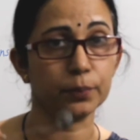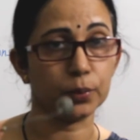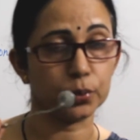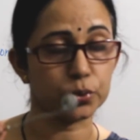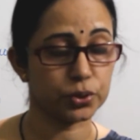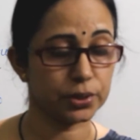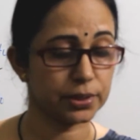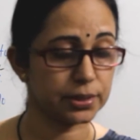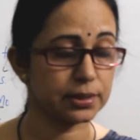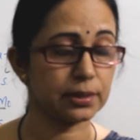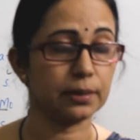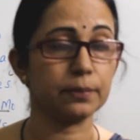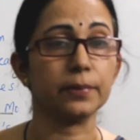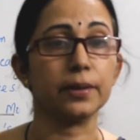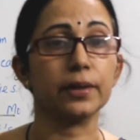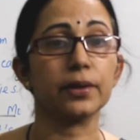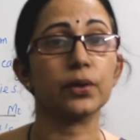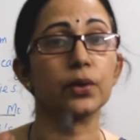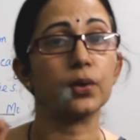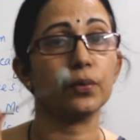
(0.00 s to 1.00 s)
postnasal
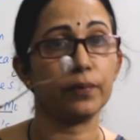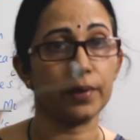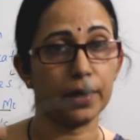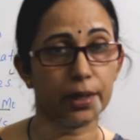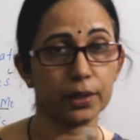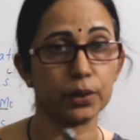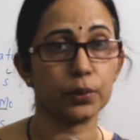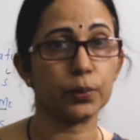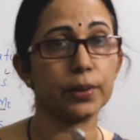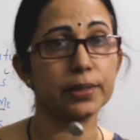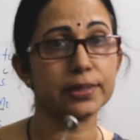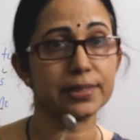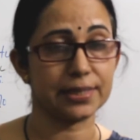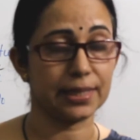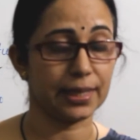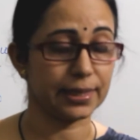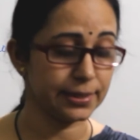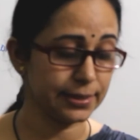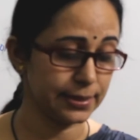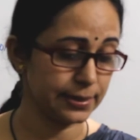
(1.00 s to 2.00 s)
mirror of adequate
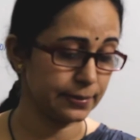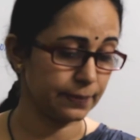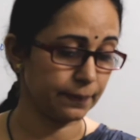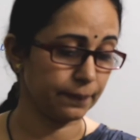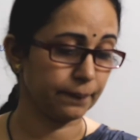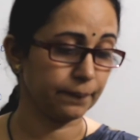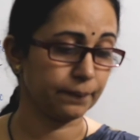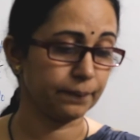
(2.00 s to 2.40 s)
size,